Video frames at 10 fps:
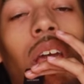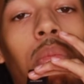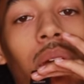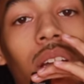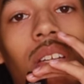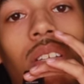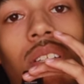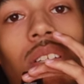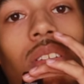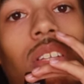and making
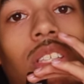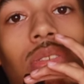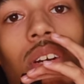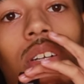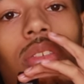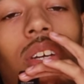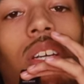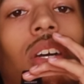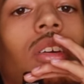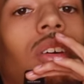it this far in the
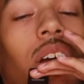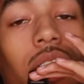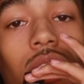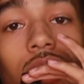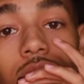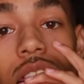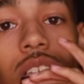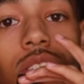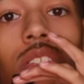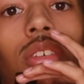video, got a
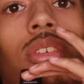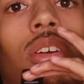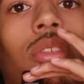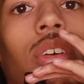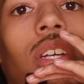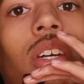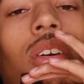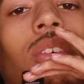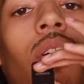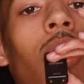designer shoe for a video.